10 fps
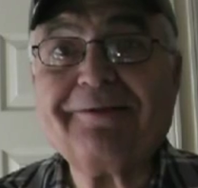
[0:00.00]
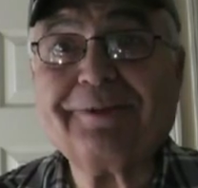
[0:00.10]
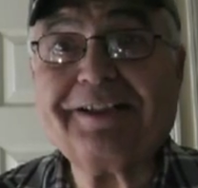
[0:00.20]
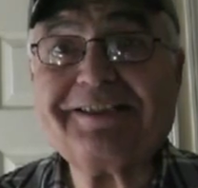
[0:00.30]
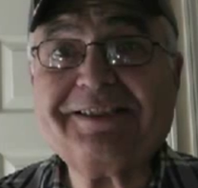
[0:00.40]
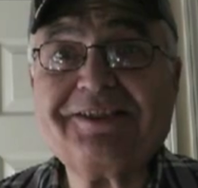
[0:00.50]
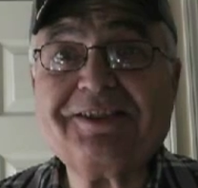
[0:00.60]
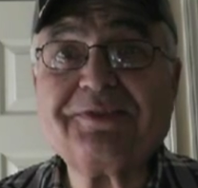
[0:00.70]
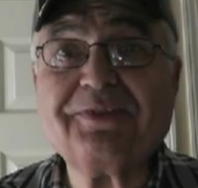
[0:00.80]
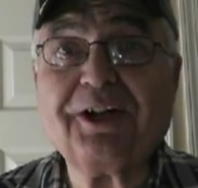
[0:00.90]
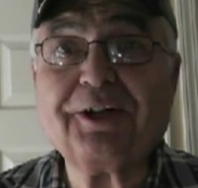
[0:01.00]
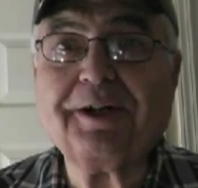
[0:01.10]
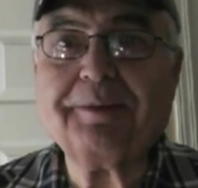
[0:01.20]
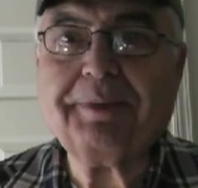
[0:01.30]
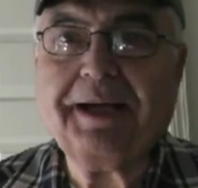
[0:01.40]
friends, this is
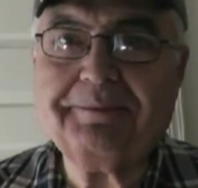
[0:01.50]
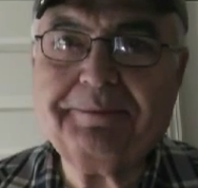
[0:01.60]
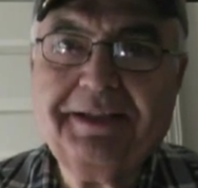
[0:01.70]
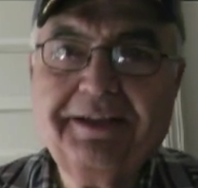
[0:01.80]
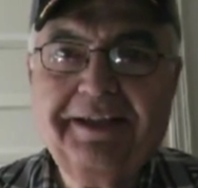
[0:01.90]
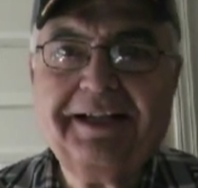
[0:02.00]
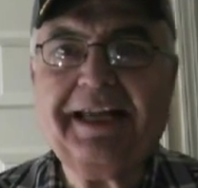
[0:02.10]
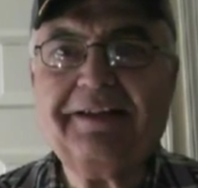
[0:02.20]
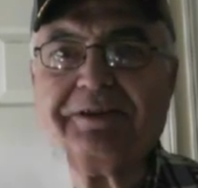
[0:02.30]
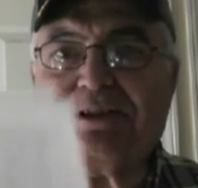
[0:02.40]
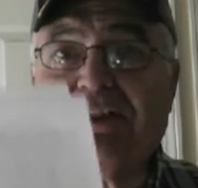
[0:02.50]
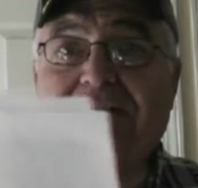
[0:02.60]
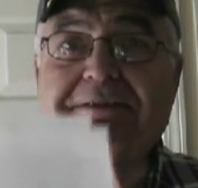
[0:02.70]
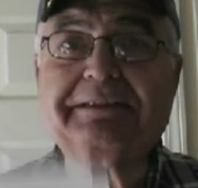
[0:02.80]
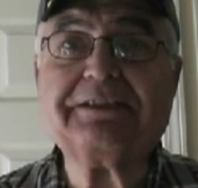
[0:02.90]
Firearm Pop, and I have
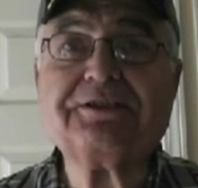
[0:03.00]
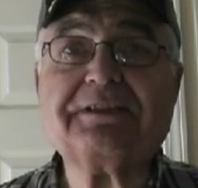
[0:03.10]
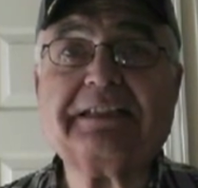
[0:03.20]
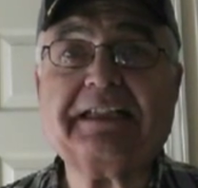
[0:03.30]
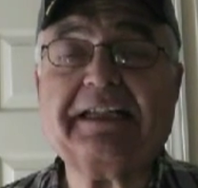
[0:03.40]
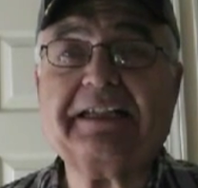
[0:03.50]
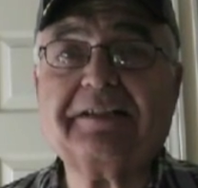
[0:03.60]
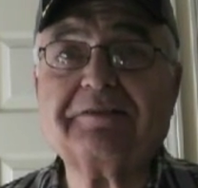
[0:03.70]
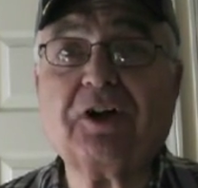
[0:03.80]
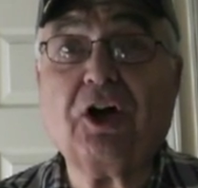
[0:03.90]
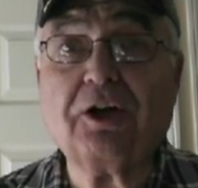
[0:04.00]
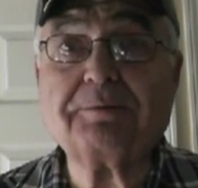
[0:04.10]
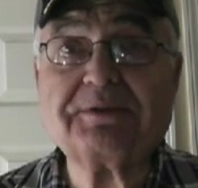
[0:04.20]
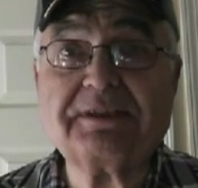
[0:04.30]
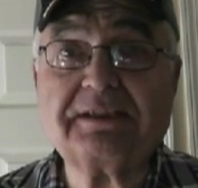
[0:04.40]
another edition today of
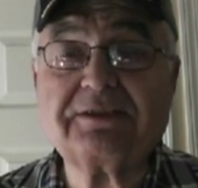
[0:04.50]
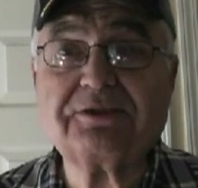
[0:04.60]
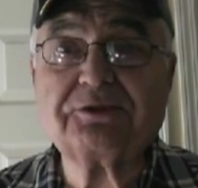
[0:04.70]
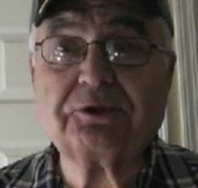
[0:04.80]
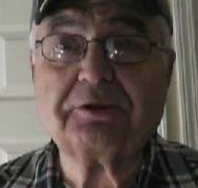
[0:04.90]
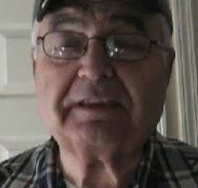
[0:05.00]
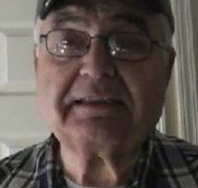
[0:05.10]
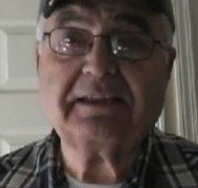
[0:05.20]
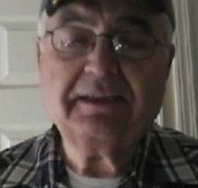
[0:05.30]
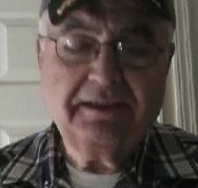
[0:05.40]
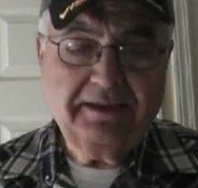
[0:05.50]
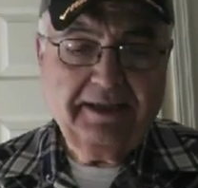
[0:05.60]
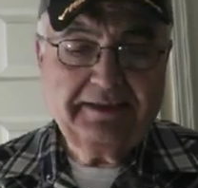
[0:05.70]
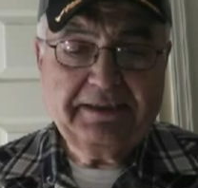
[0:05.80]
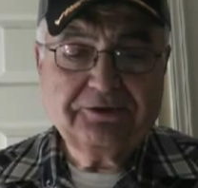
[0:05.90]
Armed Citizen Stories.
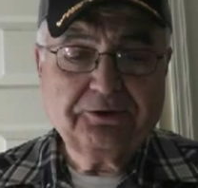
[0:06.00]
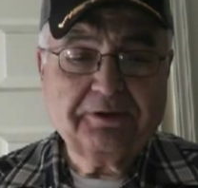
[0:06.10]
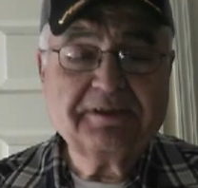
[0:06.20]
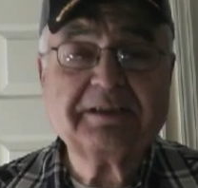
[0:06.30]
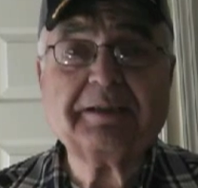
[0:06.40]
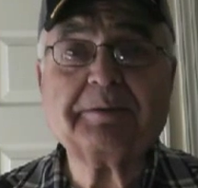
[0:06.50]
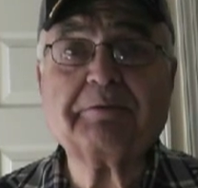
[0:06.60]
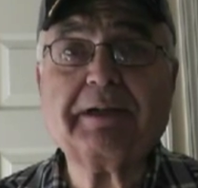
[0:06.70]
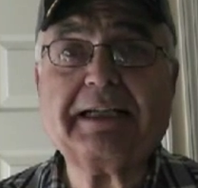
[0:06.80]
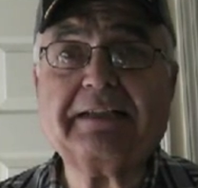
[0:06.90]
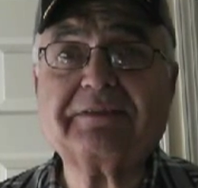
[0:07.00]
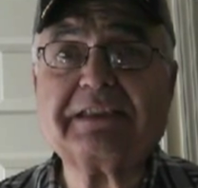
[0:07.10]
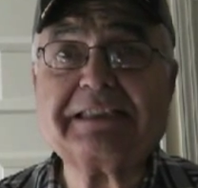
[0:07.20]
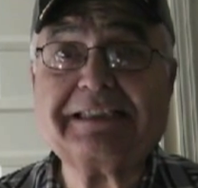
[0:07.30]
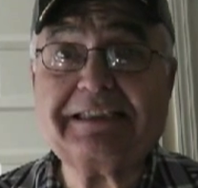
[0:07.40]
And these stories are coming right out of
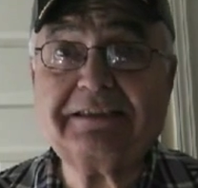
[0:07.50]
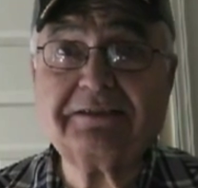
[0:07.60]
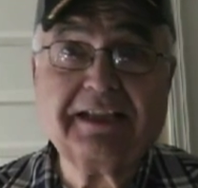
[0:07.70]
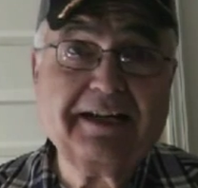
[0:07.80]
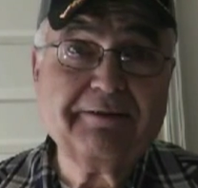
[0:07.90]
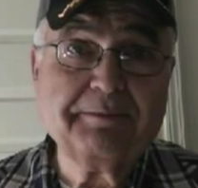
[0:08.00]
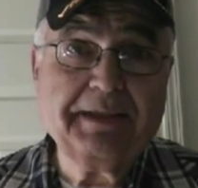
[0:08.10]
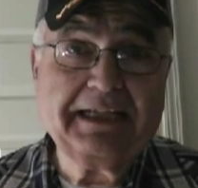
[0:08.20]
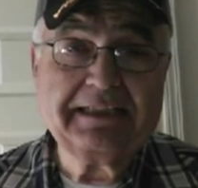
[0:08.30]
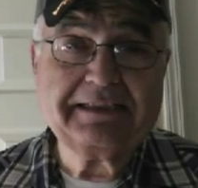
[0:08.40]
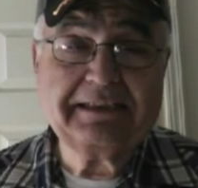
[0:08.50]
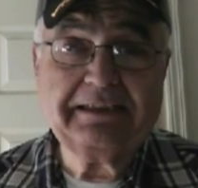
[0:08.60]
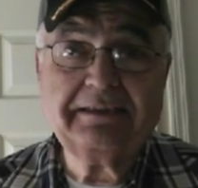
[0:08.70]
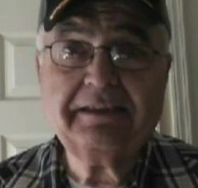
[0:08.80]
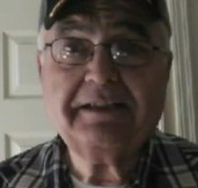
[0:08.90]
Concealed Carry
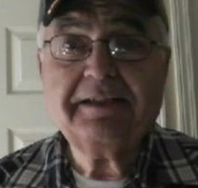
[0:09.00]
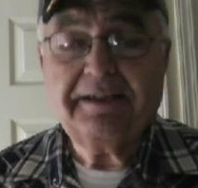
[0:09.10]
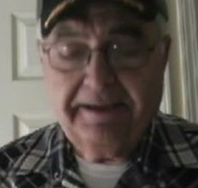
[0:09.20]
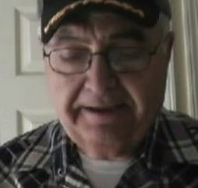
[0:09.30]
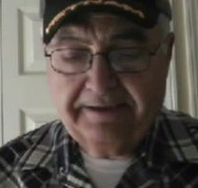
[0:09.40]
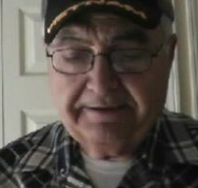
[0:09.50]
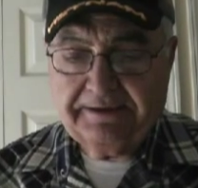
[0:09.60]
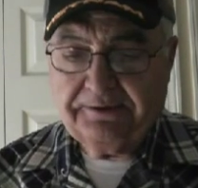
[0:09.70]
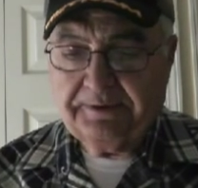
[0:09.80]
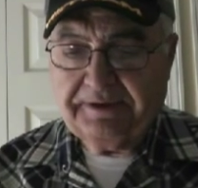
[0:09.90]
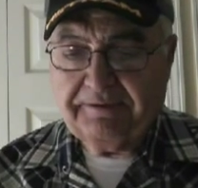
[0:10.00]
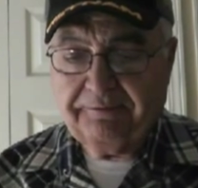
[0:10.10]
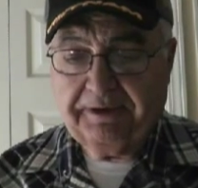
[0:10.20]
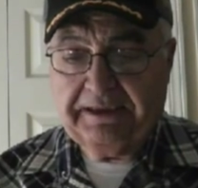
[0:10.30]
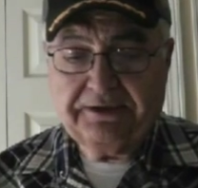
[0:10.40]
Magazine. Uh, this was a
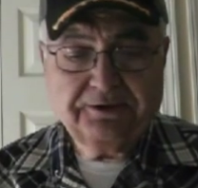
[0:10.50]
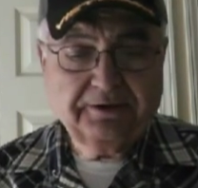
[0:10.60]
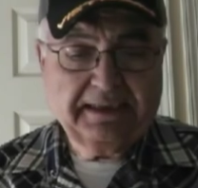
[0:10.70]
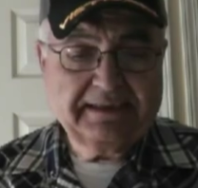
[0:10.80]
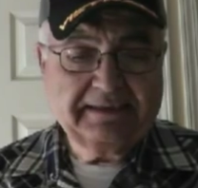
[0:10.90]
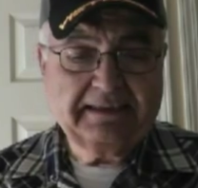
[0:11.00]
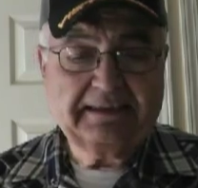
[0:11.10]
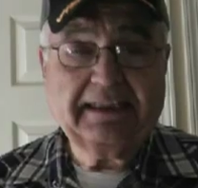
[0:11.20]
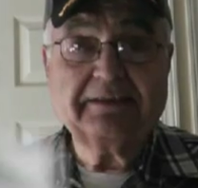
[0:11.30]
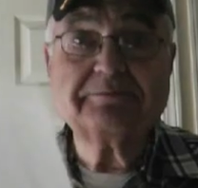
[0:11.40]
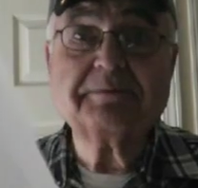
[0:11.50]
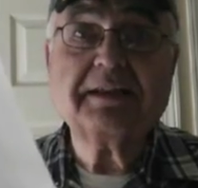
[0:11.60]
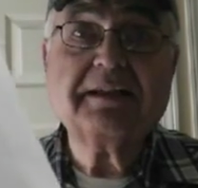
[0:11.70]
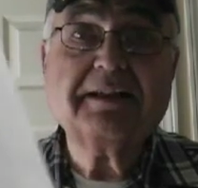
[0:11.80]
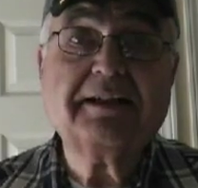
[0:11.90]
free issue they sent out.
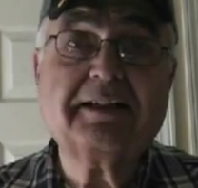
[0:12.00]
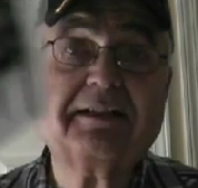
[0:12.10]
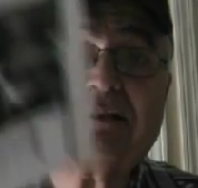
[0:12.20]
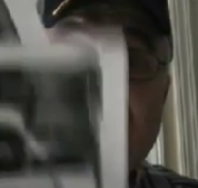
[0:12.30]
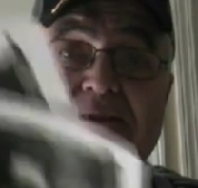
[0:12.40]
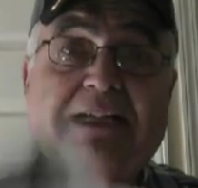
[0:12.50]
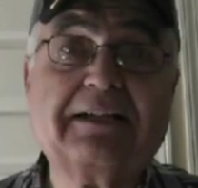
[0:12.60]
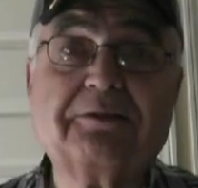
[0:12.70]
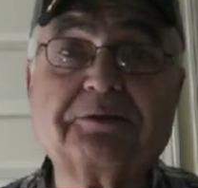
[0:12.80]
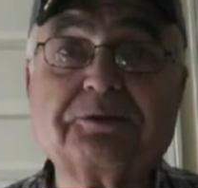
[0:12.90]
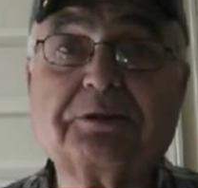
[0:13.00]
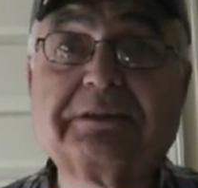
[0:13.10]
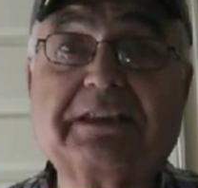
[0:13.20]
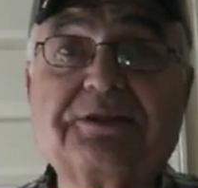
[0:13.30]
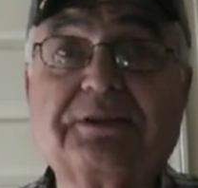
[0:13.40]
Uh, now it's all
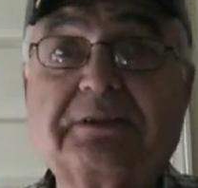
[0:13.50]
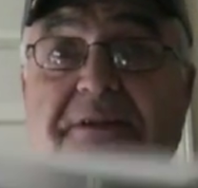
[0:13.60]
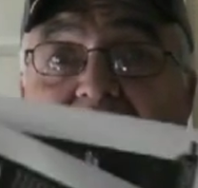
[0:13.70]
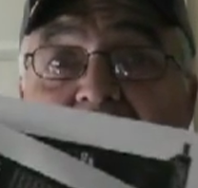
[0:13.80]
digital.